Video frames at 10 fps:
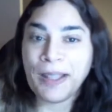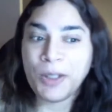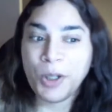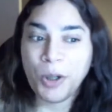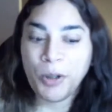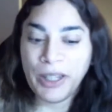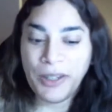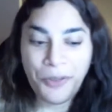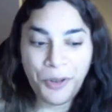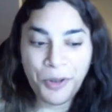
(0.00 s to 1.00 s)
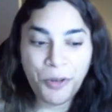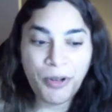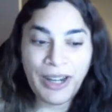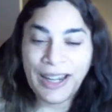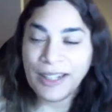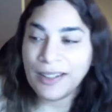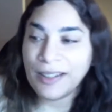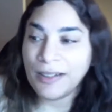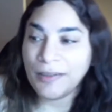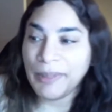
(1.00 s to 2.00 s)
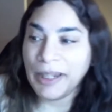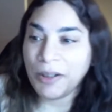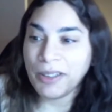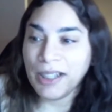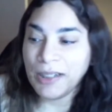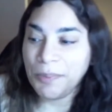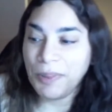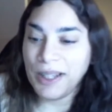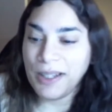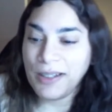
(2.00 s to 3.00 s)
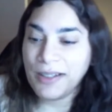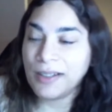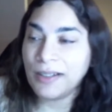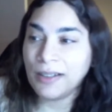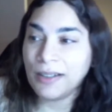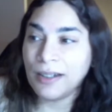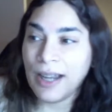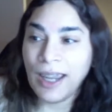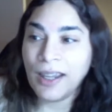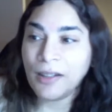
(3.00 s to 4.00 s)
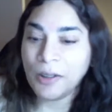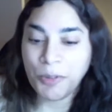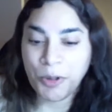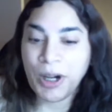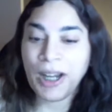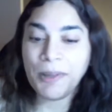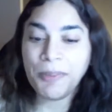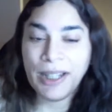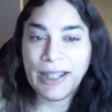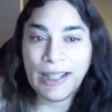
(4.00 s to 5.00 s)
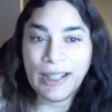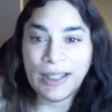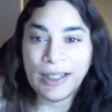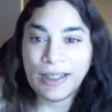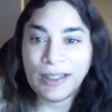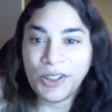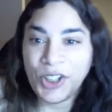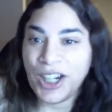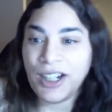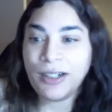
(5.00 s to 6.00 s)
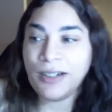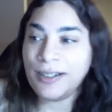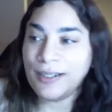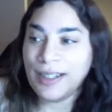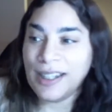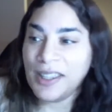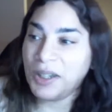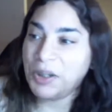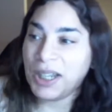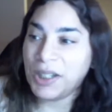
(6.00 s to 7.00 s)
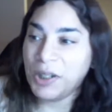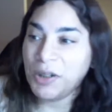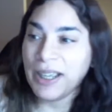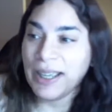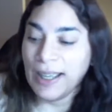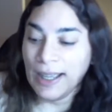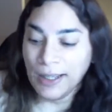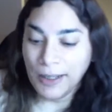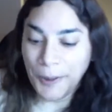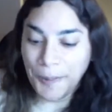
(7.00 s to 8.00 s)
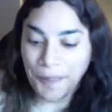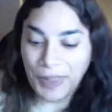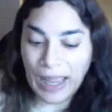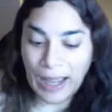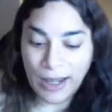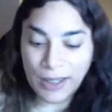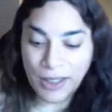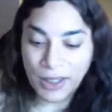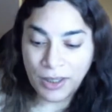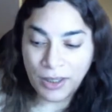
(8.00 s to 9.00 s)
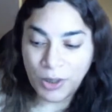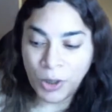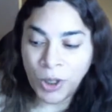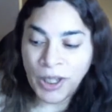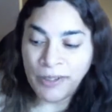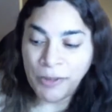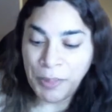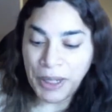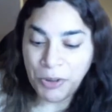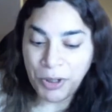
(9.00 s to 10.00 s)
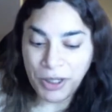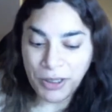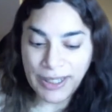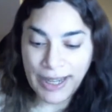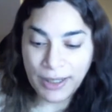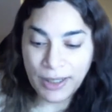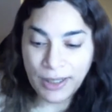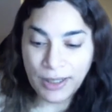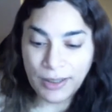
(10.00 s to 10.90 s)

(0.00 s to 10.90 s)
So if you liked my content, please like, subscribe, share, anything you can do. I don't have a Patreon yet.